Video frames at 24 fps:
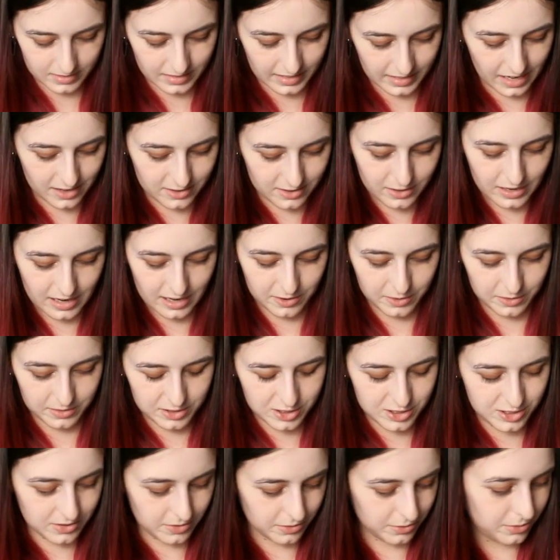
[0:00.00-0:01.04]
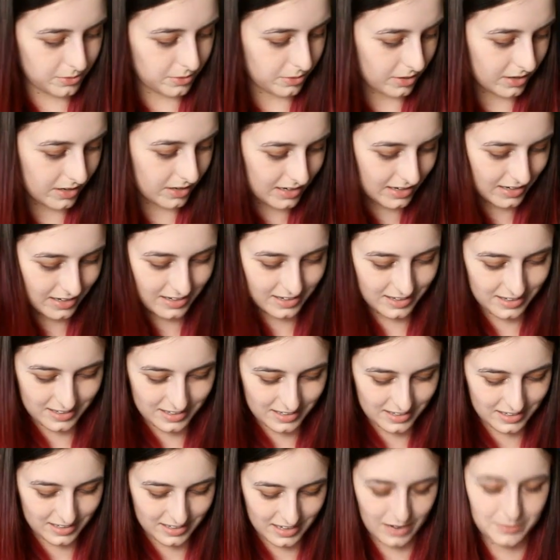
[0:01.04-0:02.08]
Like, I don't know how to... Ooh.
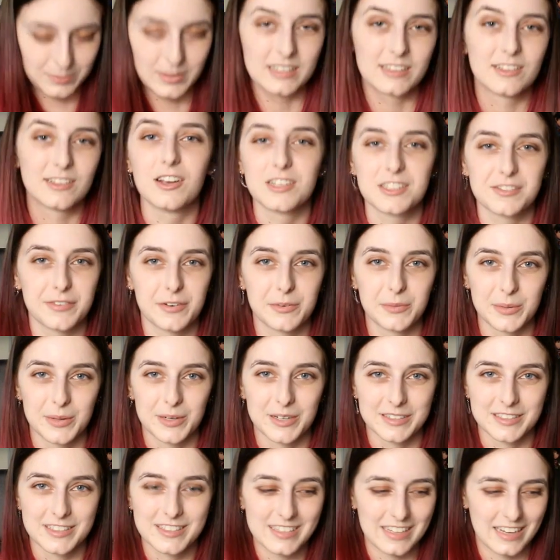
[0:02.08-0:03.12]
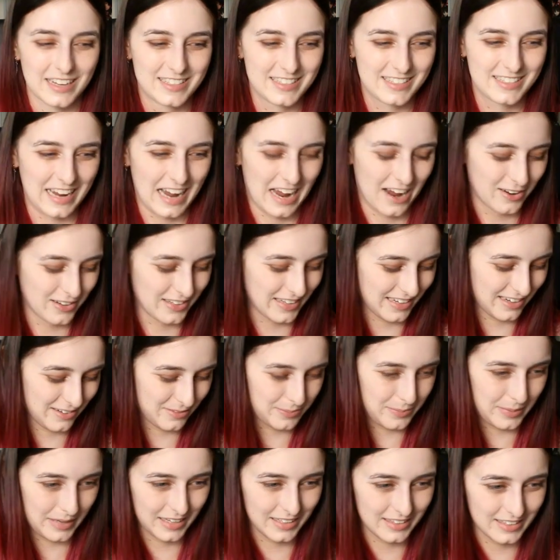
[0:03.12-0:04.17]
I'm like lost for words as to how
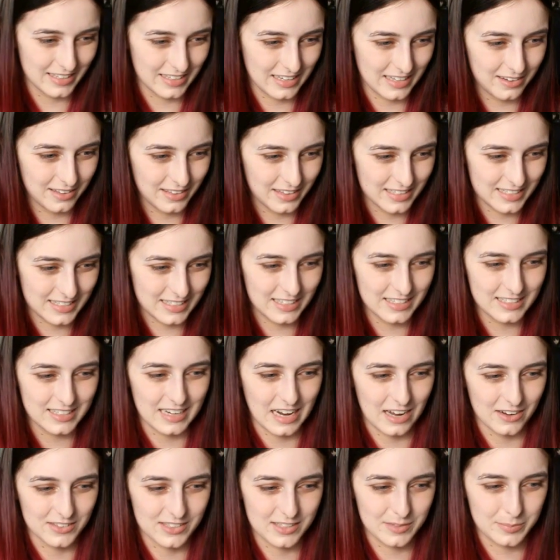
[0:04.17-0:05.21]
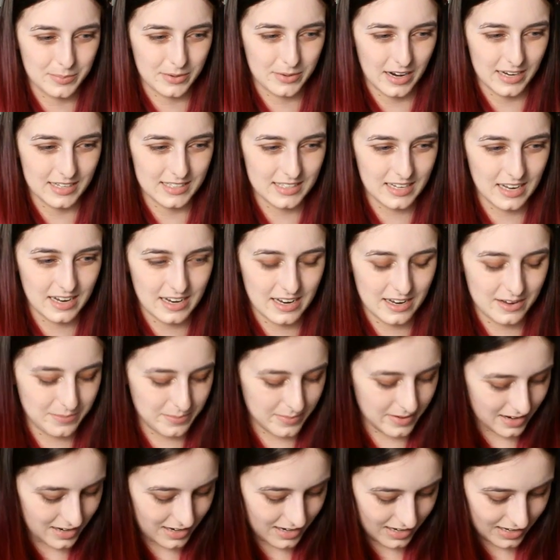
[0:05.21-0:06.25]
like big this is and how surprised I
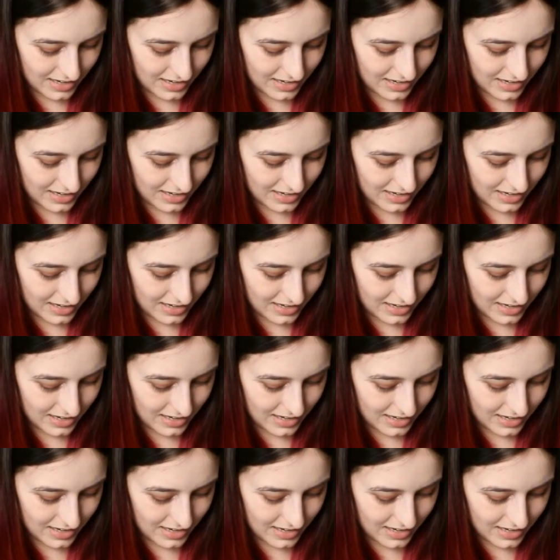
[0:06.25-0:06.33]
am.